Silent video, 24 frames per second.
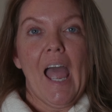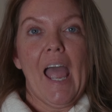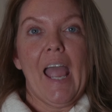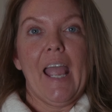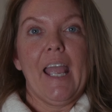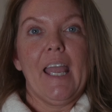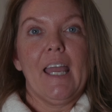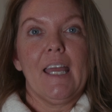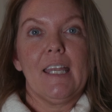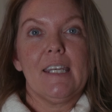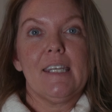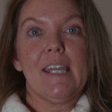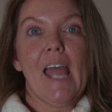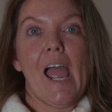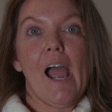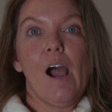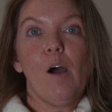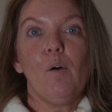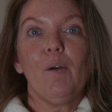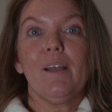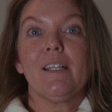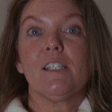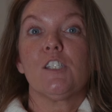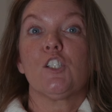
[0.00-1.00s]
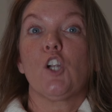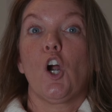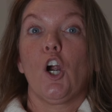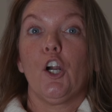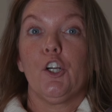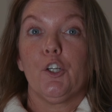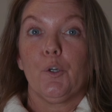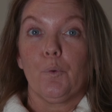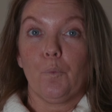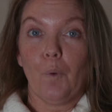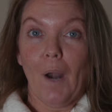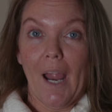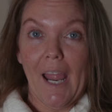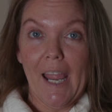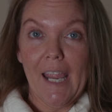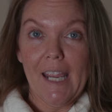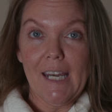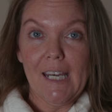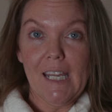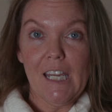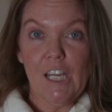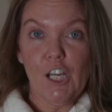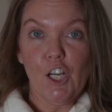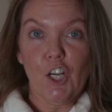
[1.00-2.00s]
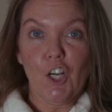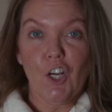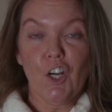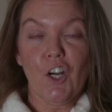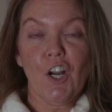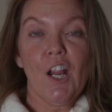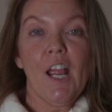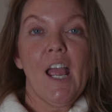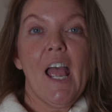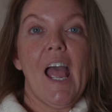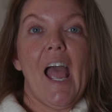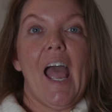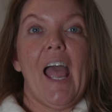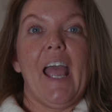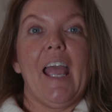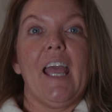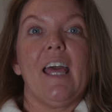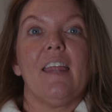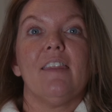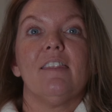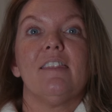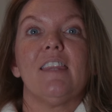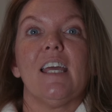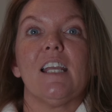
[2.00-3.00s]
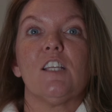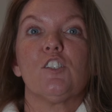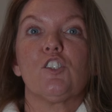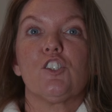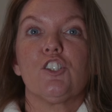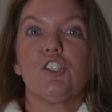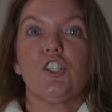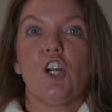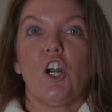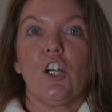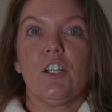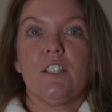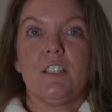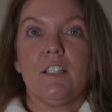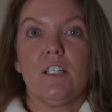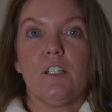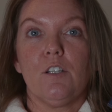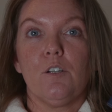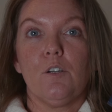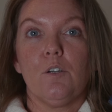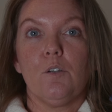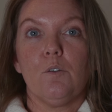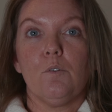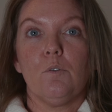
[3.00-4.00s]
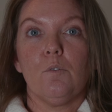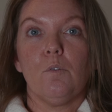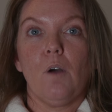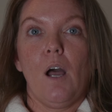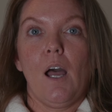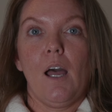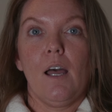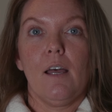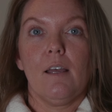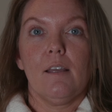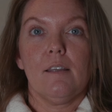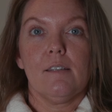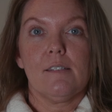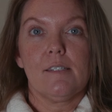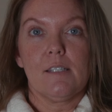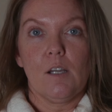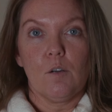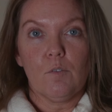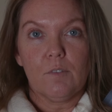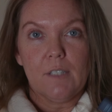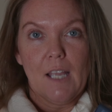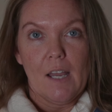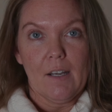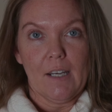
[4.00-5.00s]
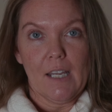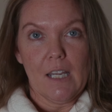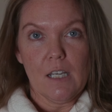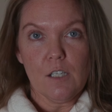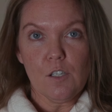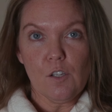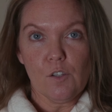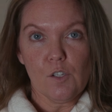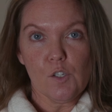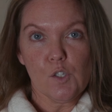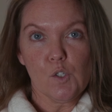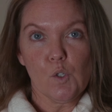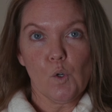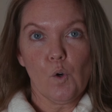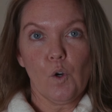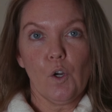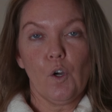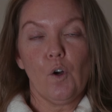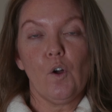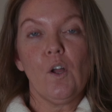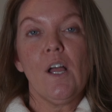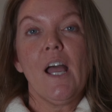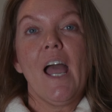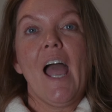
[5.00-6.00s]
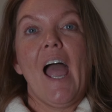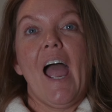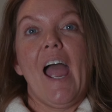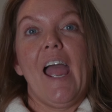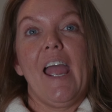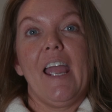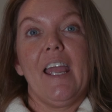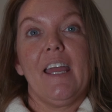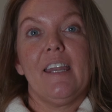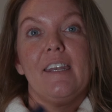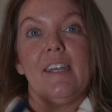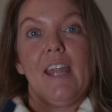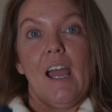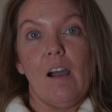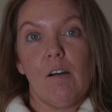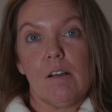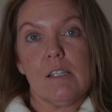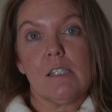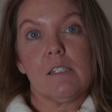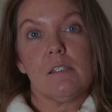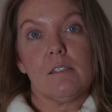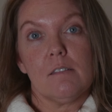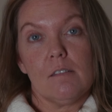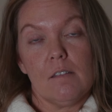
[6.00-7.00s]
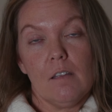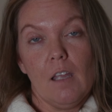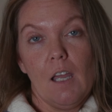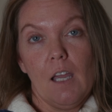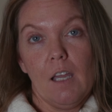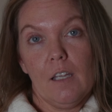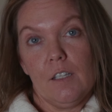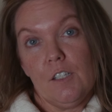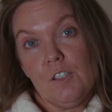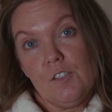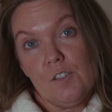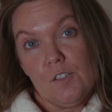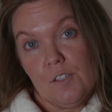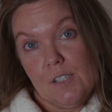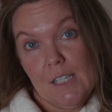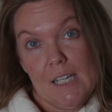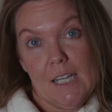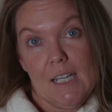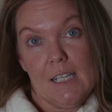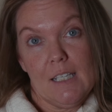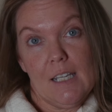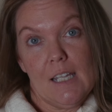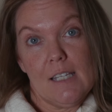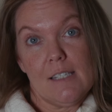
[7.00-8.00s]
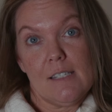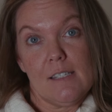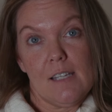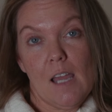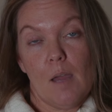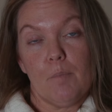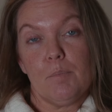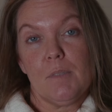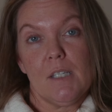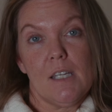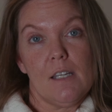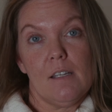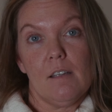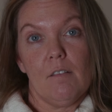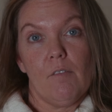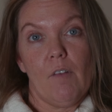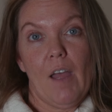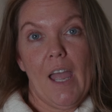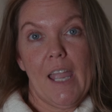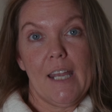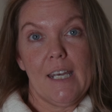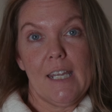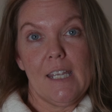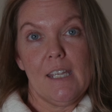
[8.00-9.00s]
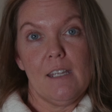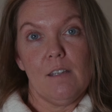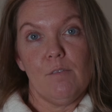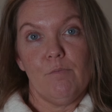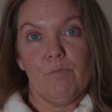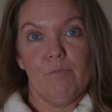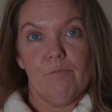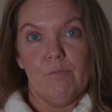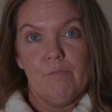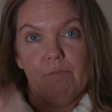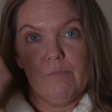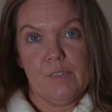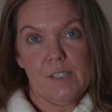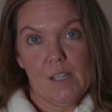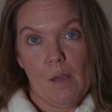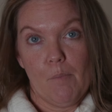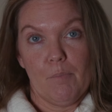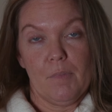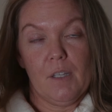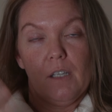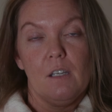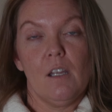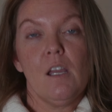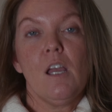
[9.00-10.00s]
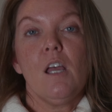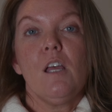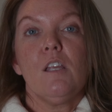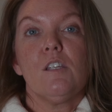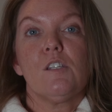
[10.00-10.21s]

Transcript: And now it's starting to rain here and things are starting to soak down into the soil. And now it's, you've seen it's up to 80 something.